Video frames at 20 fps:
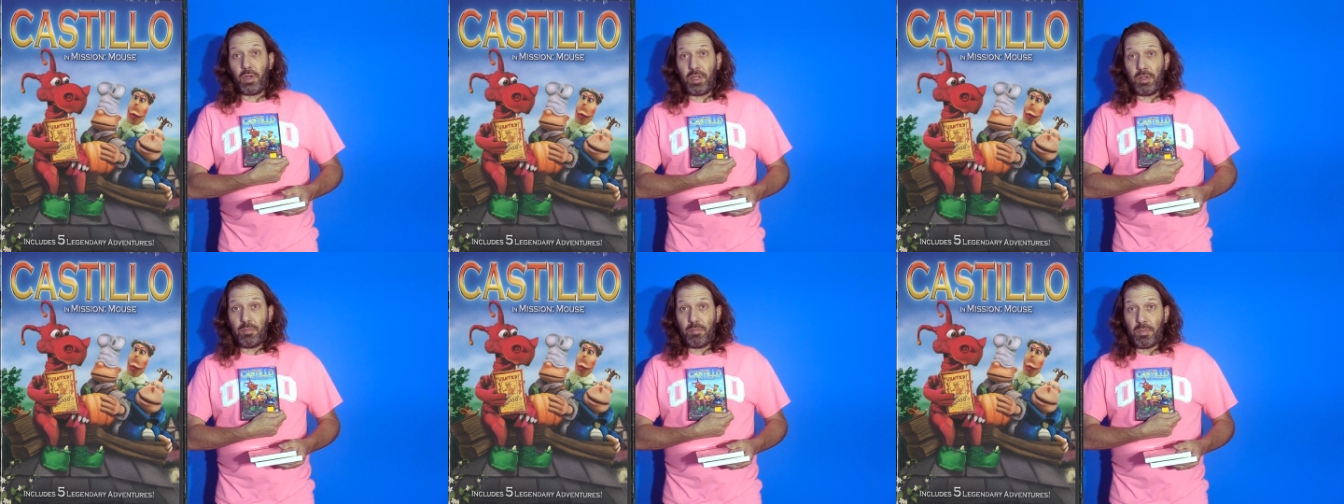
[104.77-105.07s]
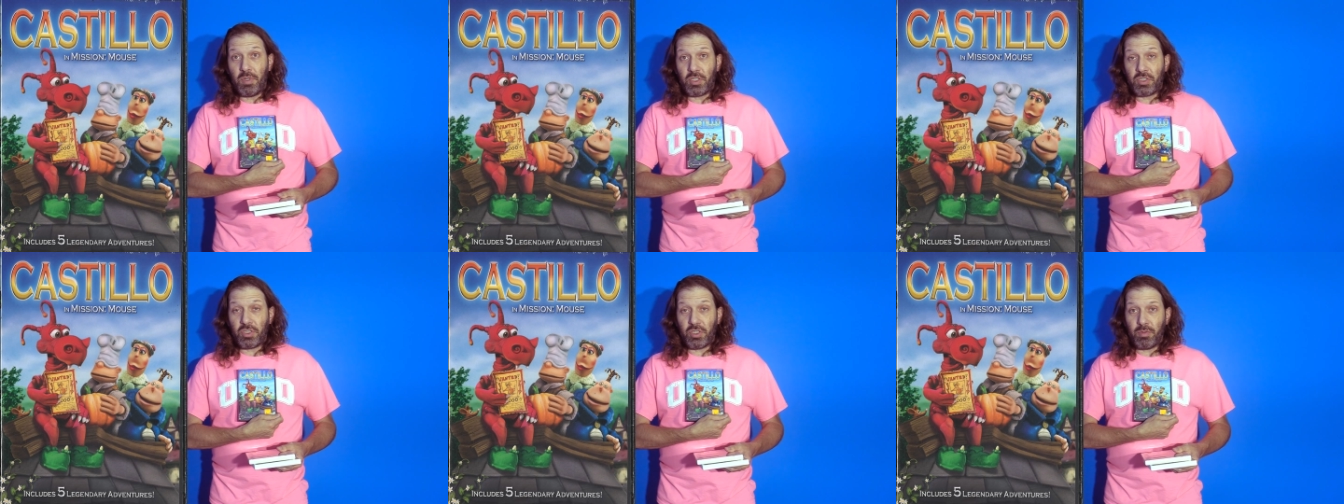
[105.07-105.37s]
in
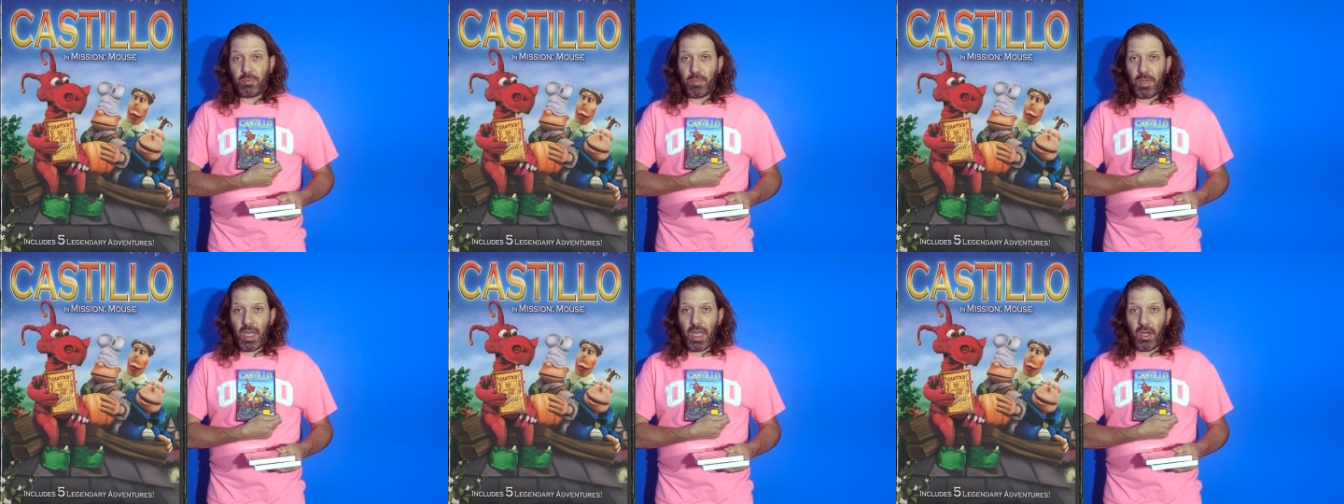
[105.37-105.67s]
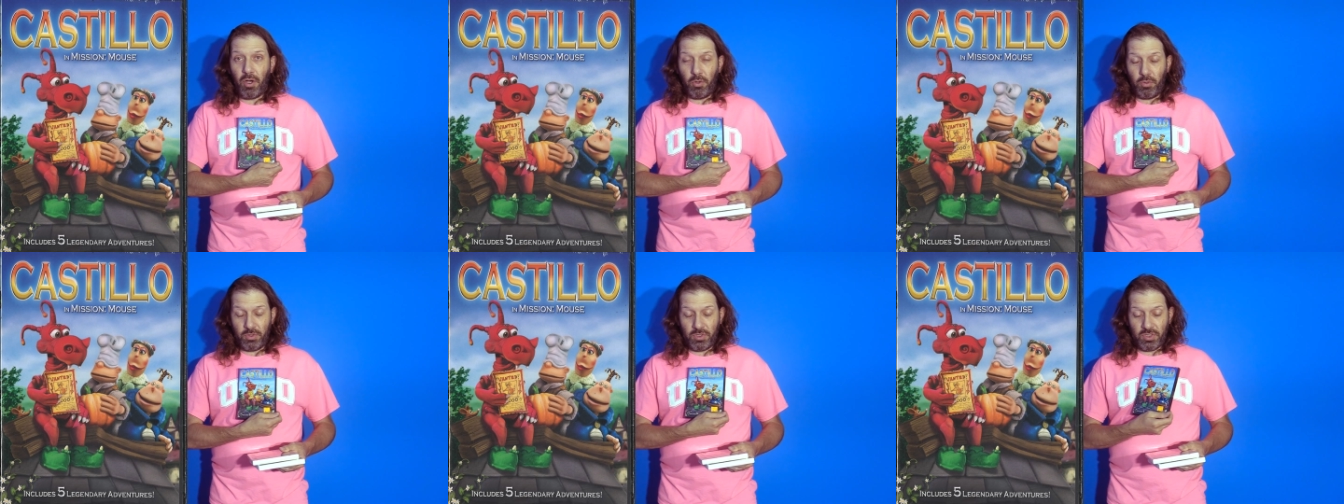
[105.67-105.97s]
Mission
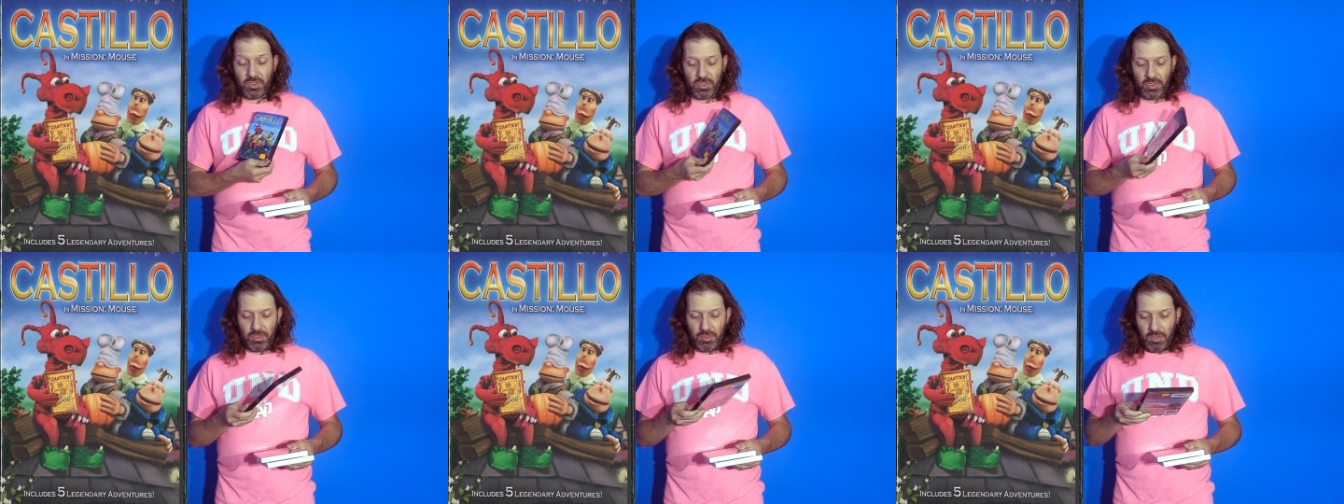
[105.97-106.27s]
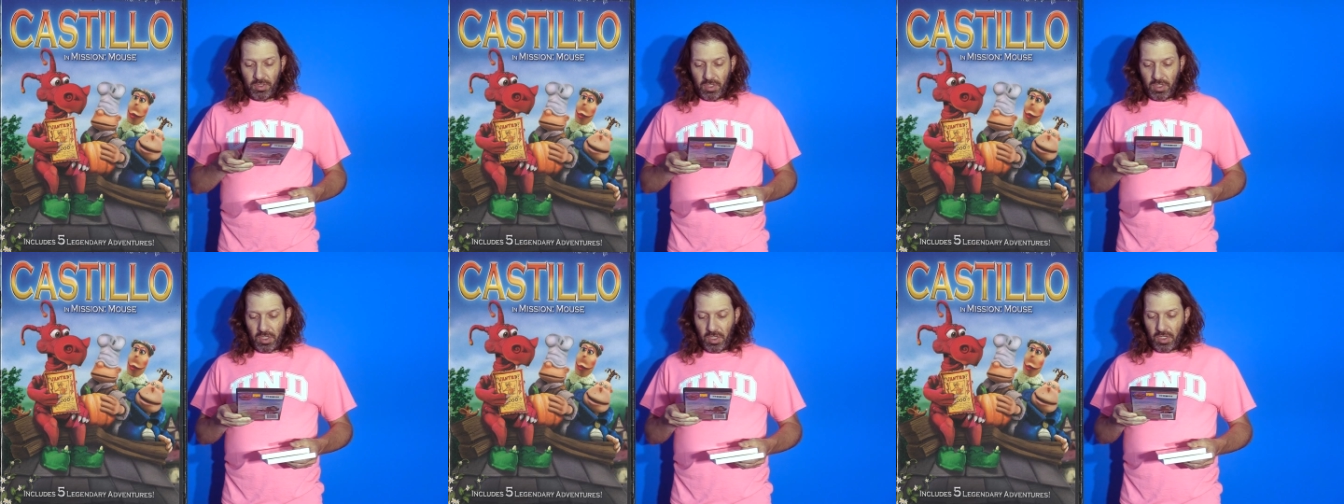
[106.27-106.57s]

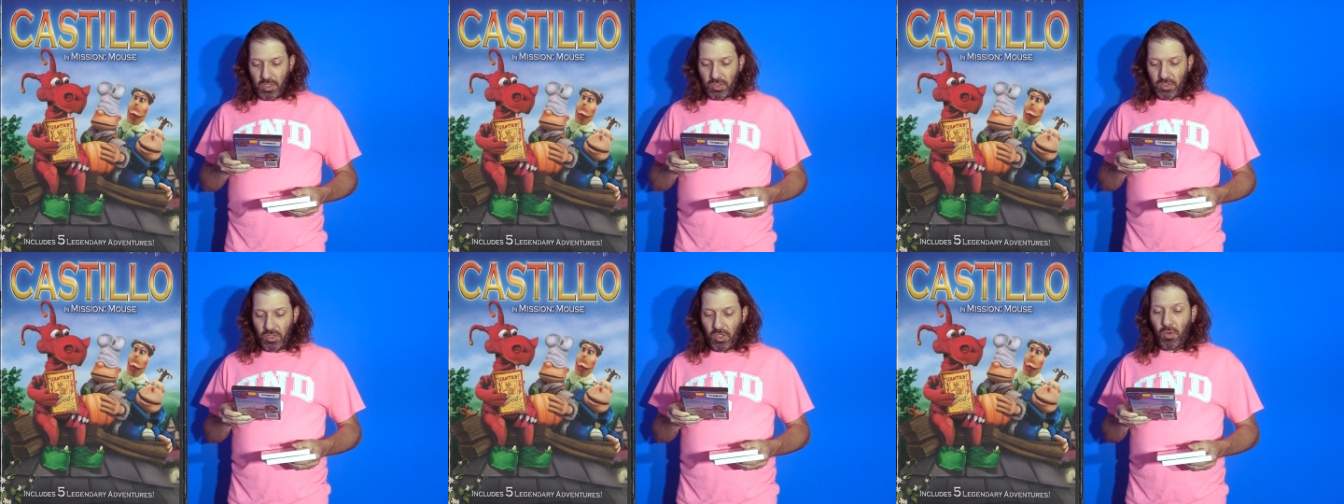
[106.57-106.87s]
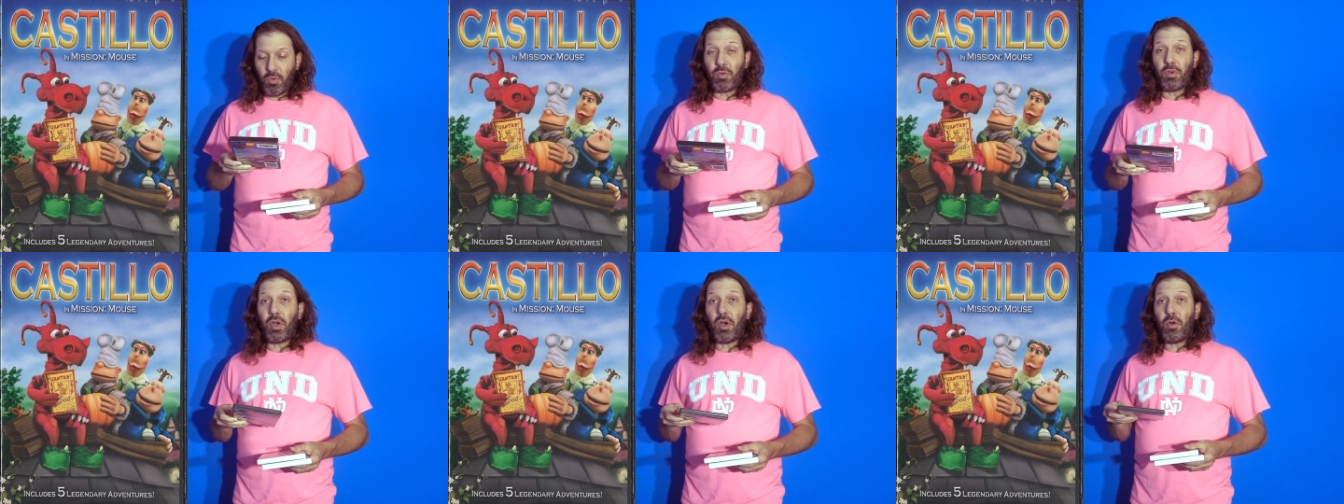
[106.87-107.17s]
Mouse.
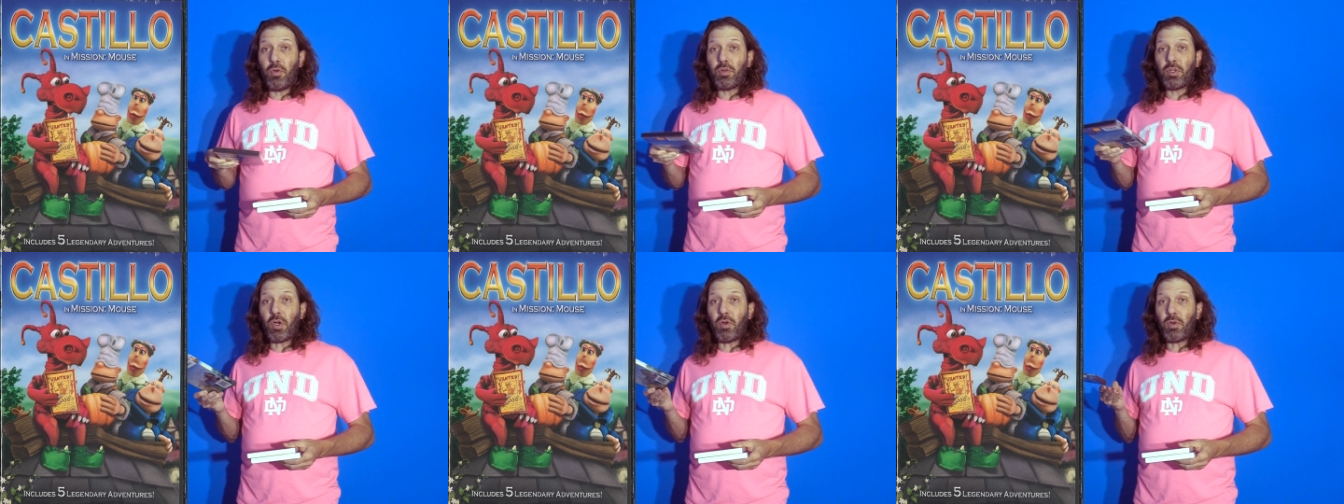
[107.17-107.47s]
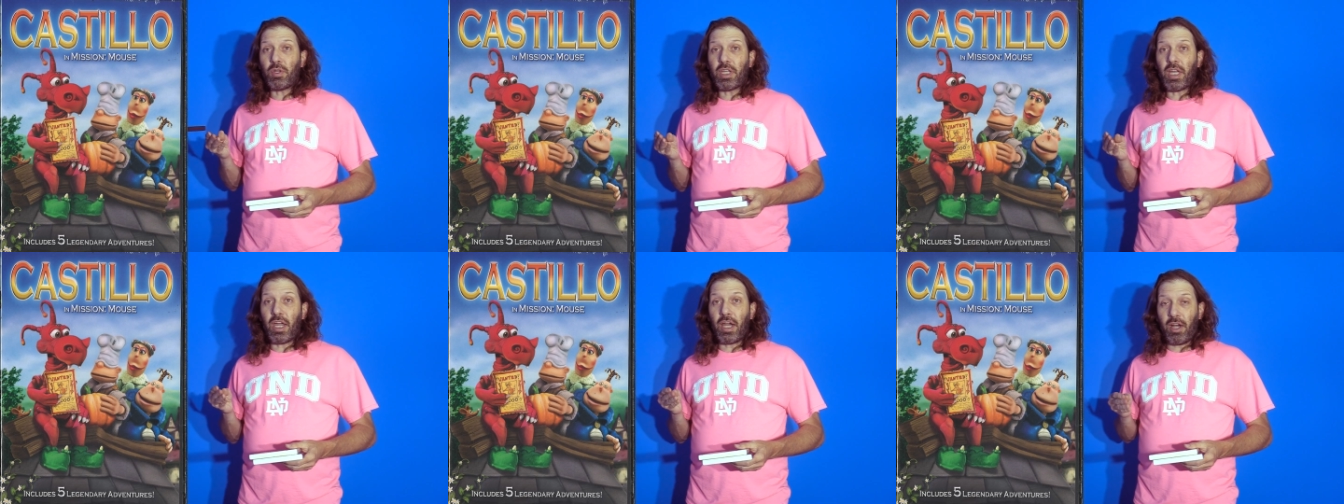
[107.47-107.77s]
Don't know,
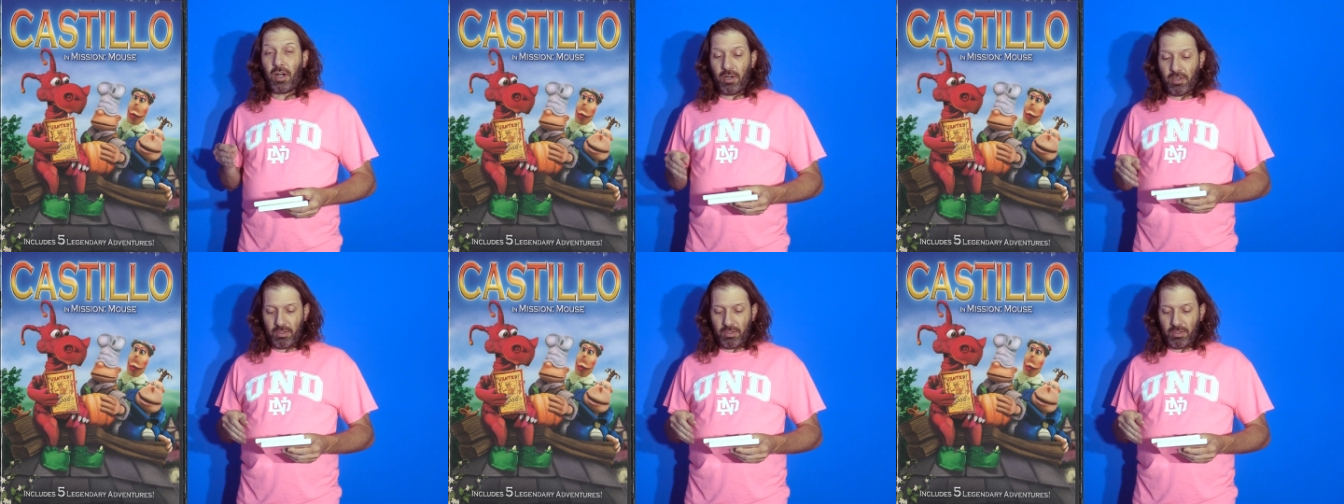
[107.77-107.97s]
don't care.